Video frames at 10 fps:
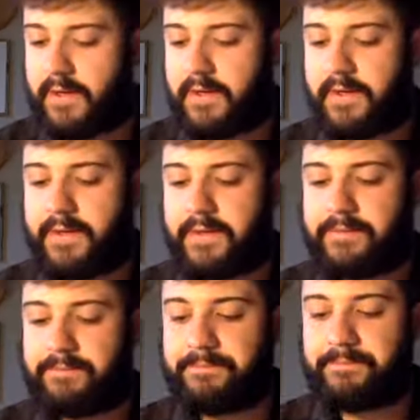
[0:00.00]

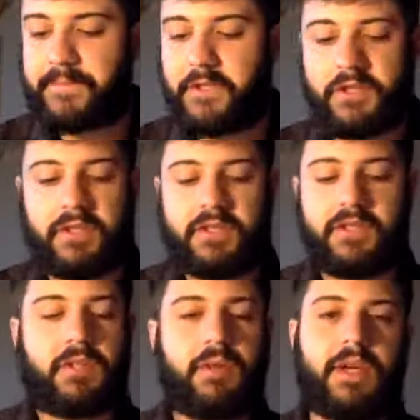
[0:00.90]
The church in
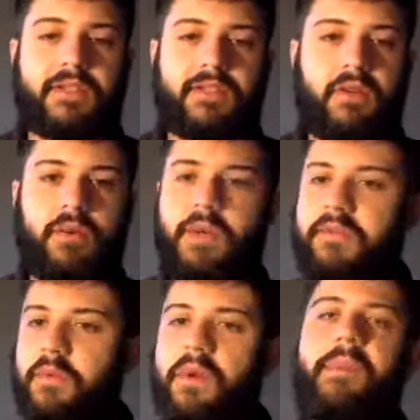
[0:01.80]
the US, you know, we have
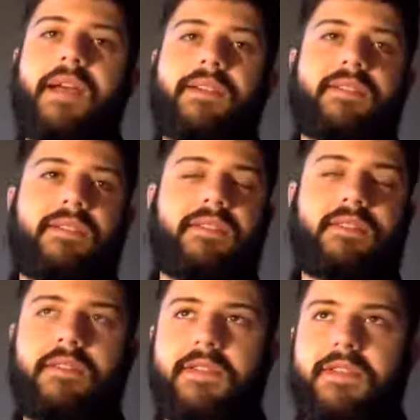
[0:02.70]
to wear masks to
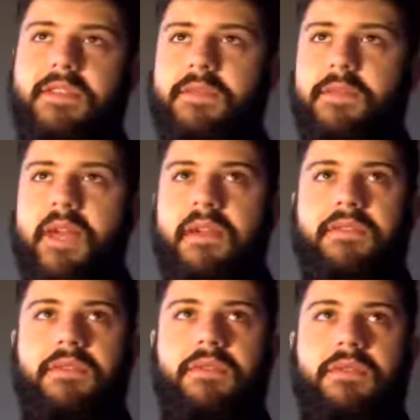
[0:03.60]
services. We have
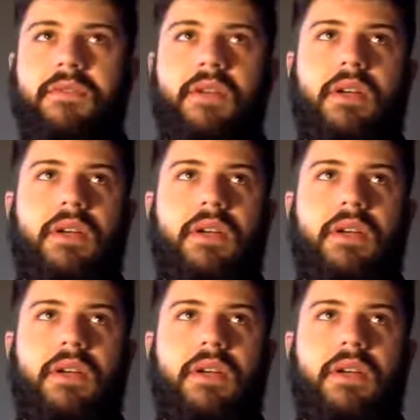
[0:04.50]
to,